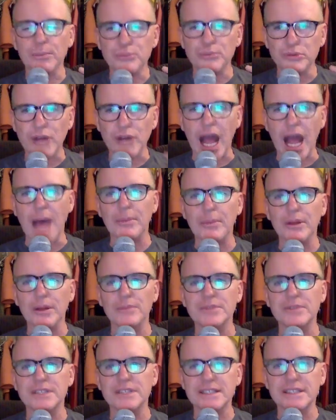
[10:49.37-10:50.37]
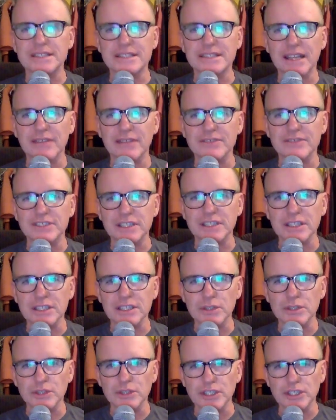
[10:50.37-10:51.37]
problems instead of
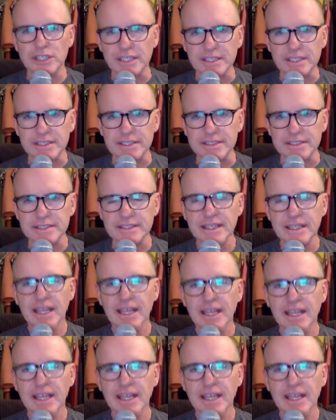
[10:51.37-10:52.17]
solutions,